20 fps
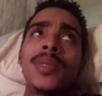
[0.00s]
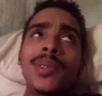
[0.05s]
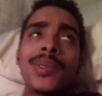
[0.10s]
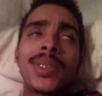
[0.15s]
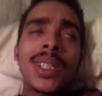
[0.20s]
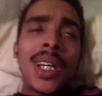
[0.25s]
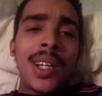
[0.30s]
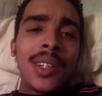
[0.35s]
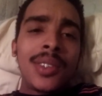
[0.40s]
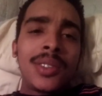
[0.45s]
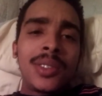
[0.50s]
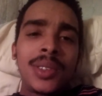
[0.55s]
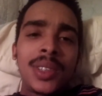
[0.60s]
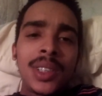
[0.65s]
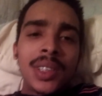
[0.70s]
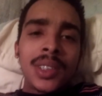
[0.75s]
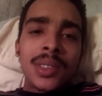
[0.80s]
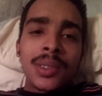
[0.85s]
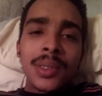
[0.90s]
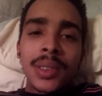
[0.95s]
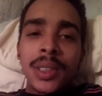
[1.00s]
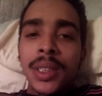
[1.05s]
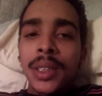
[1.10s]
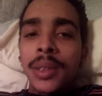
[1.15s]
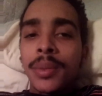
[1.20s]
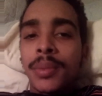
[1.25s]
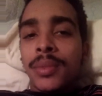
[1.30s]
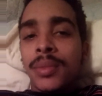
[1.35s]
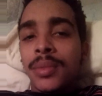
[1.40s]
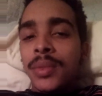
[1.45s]
Sometimes you get too
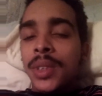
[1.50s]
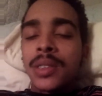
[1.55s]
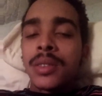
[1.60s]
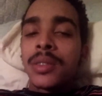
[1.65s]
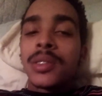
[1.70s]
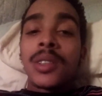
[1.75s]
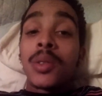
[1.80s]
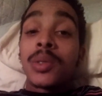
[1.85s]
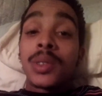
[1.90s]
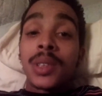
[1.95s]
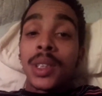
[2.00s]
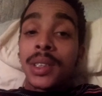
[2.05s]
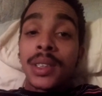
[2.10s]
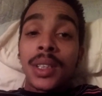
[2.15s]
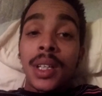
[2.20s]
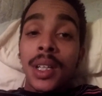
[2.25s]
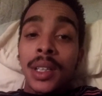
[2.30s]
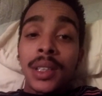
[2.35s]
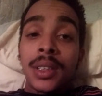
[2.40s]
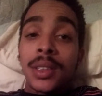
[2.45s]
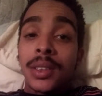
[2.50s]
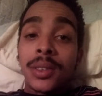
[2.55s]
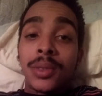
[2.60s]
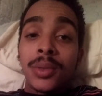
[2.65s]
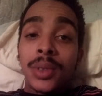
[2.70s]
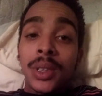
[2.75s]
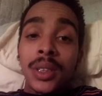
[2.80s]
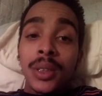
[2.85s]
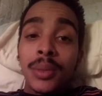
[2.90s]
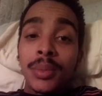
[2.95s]
deep. It's no such thing as
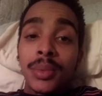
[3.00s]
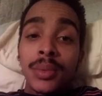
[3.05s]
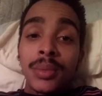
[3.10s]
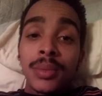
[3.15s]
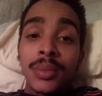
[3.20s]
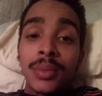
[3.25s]
too deep.